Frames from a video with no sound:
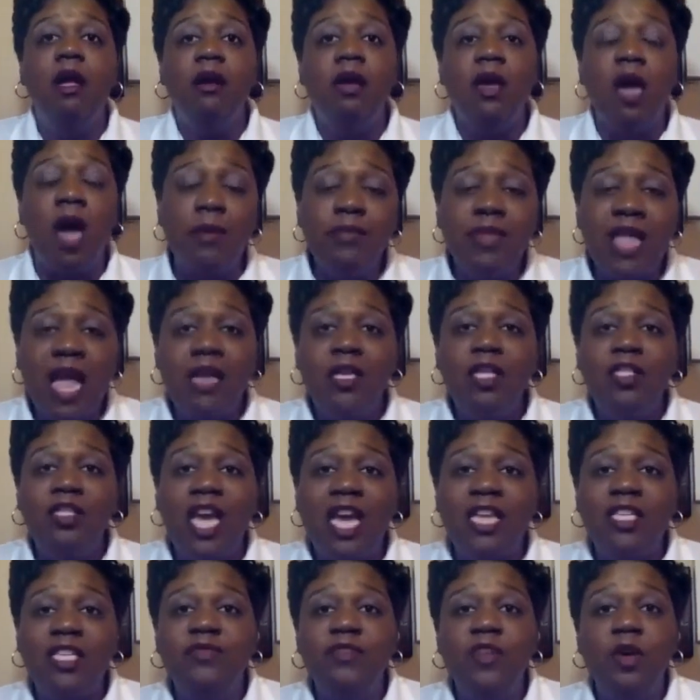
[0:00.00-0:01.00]
Come down to
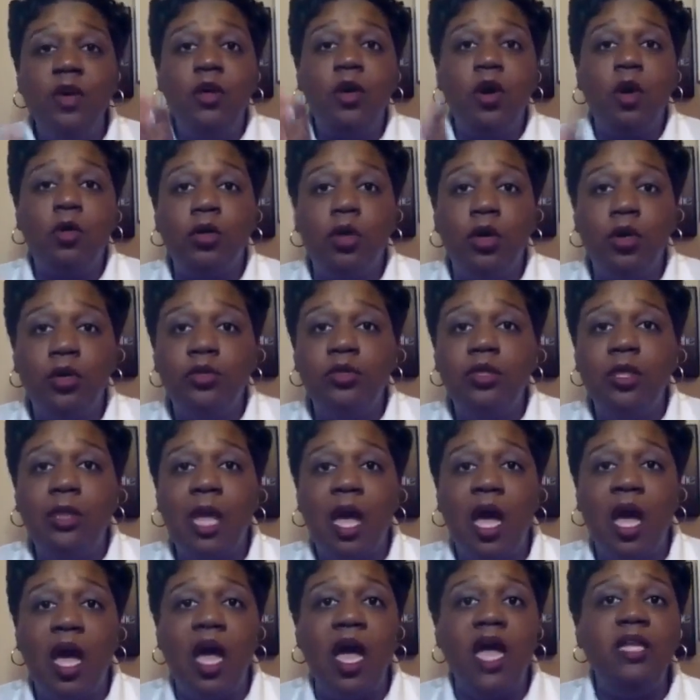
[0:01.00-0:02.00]
Jacksonville, go to her
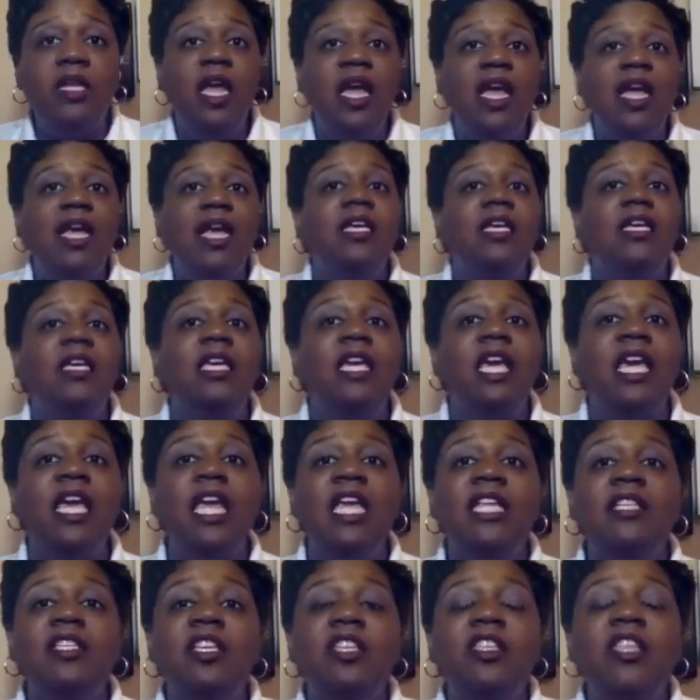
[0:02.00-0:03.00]
salon, get
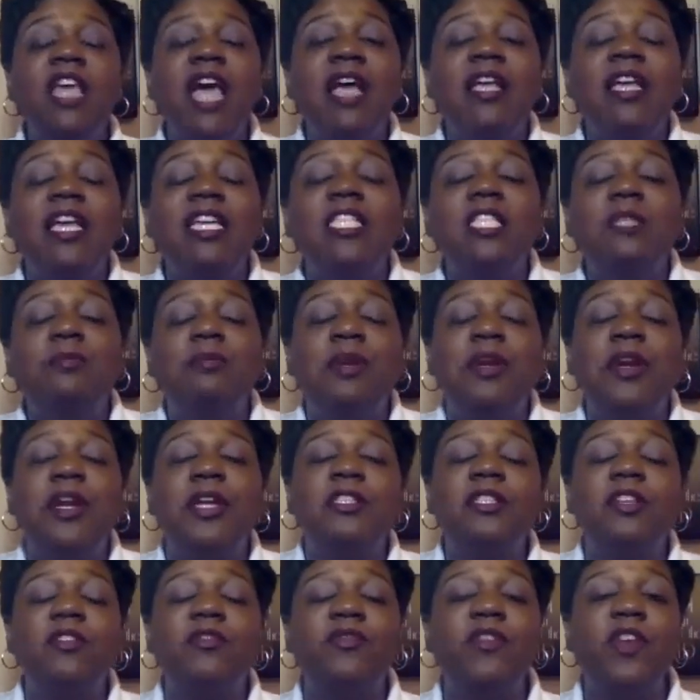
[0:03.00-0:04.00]
into mm-hmm. that
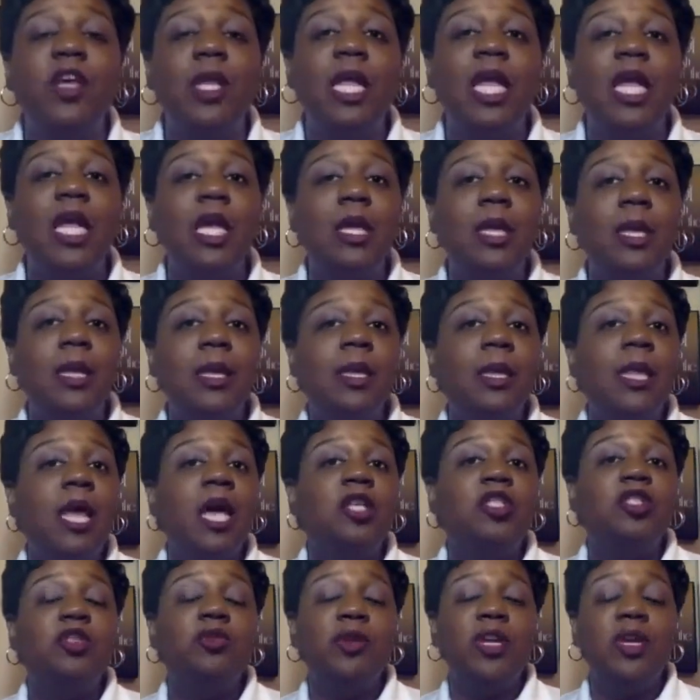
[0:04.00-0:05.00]
experience of feeling
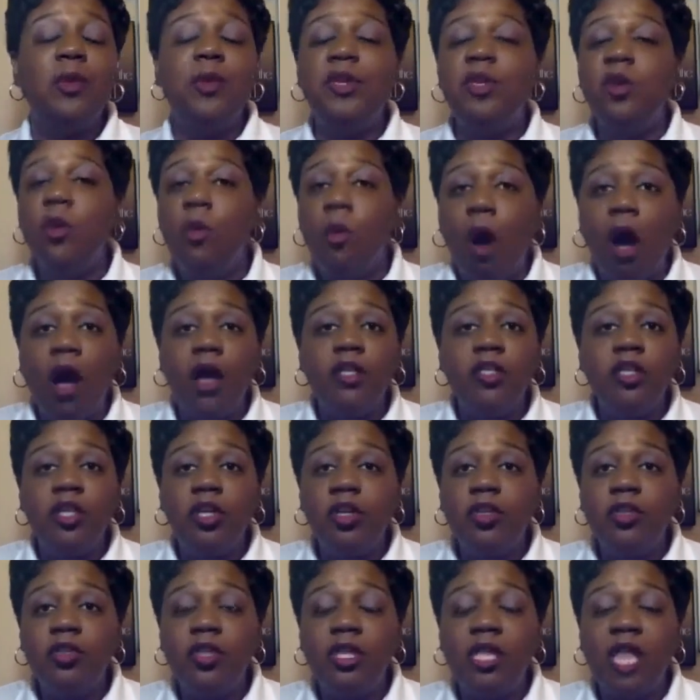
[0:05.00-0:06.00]
luxury when you walk into
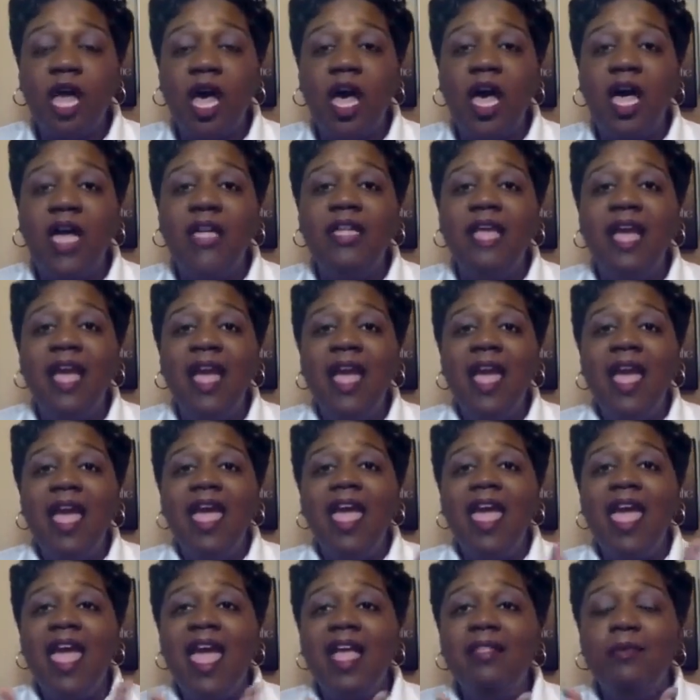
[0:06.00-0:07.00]
her salon
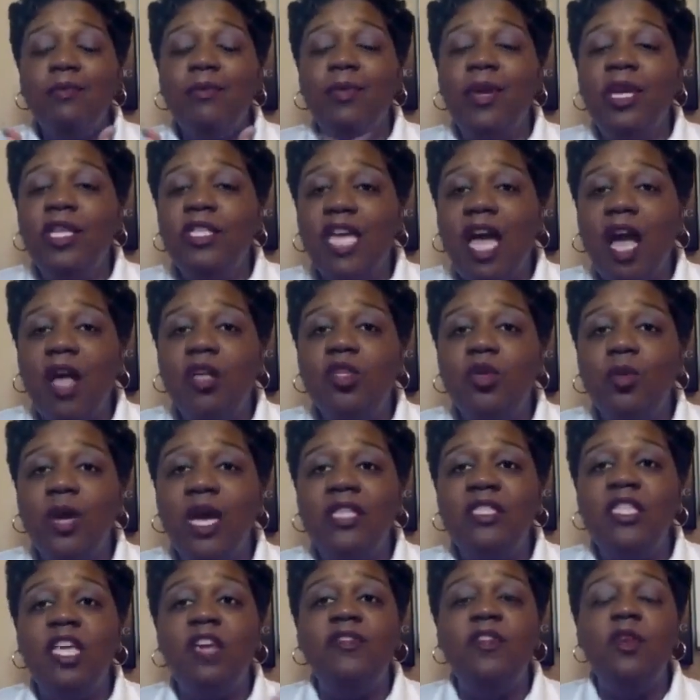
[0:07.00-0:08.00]
and reach out to
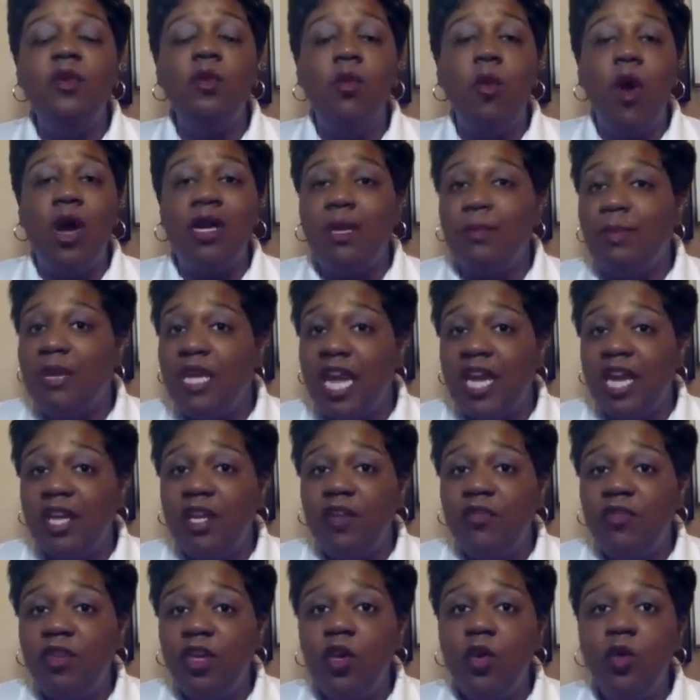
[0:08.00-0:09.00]
us. If you want to be
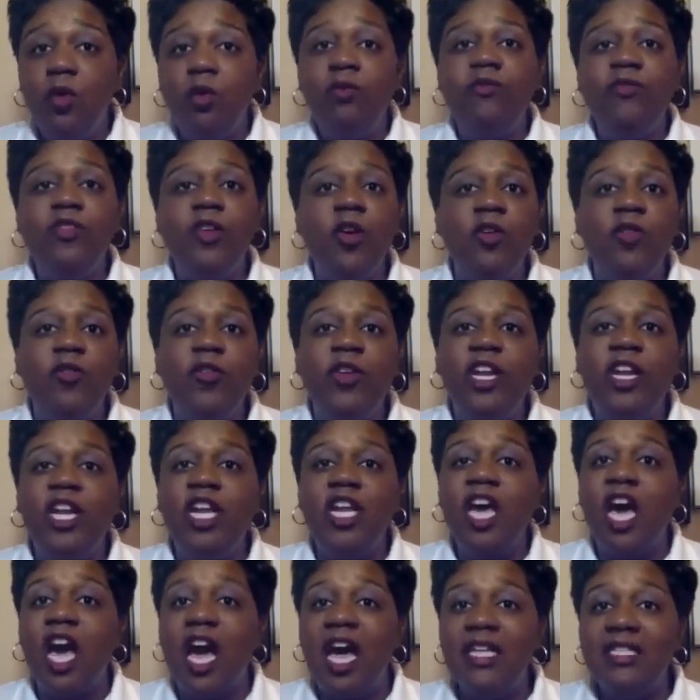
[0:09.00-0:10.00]
interviewed, feel free to
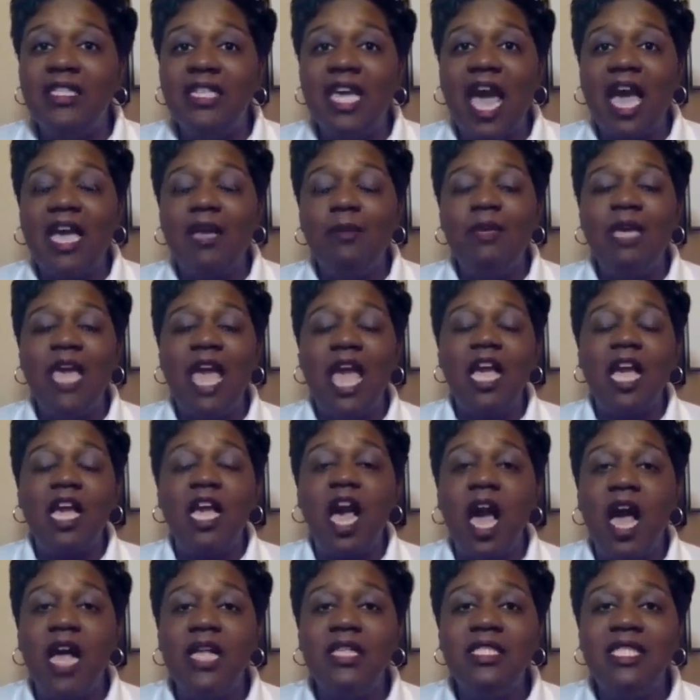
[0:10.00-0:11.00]
contact me at
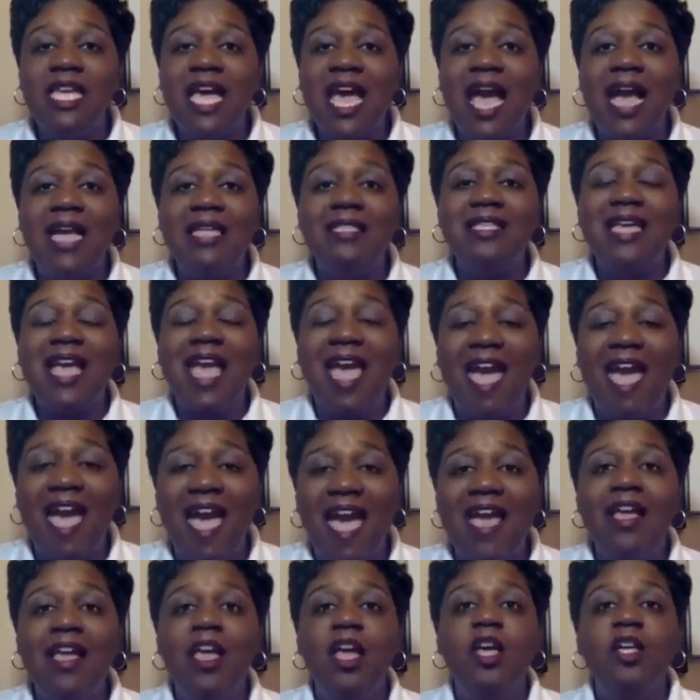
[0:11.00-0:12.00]
contact
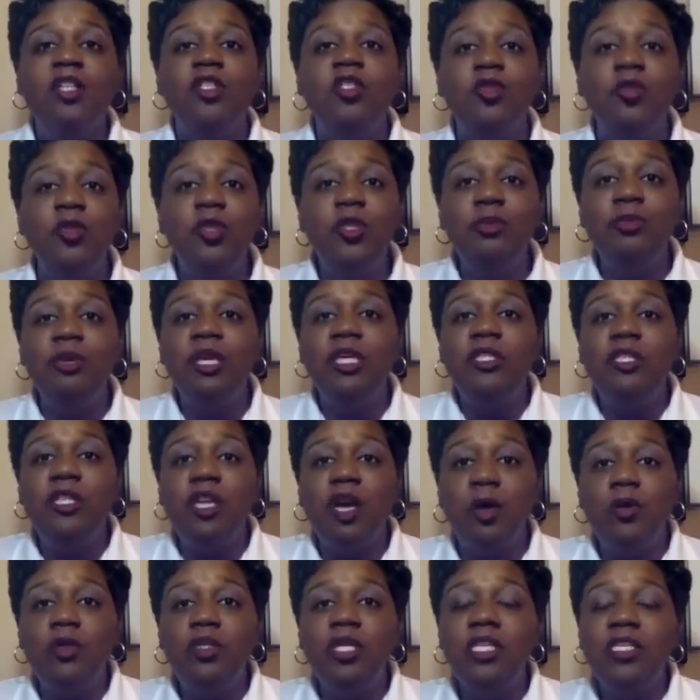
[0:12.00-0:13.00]
at
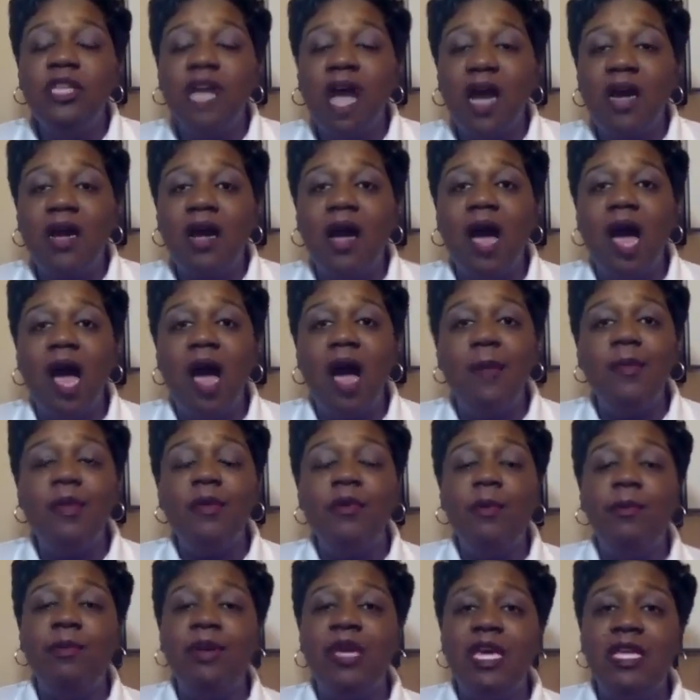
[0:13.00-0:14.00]
truthspeakscoaching.com. It
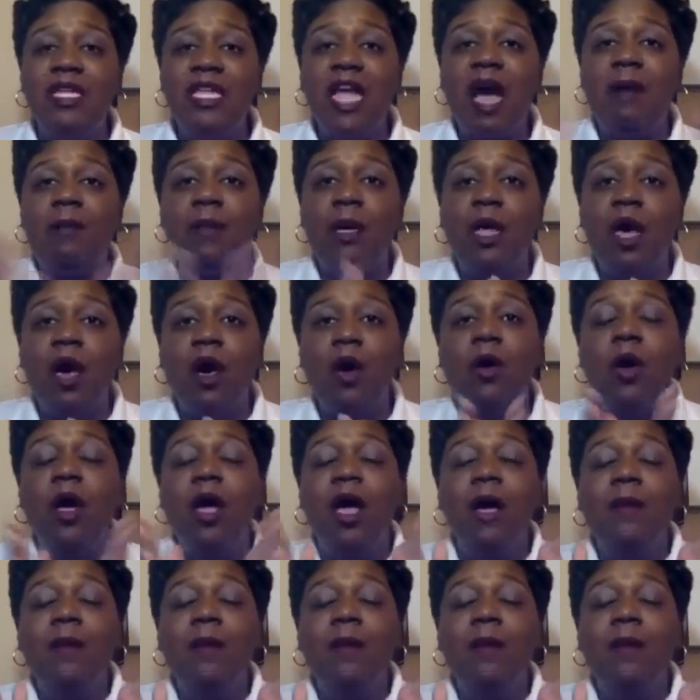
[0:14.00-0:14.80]
will be down below.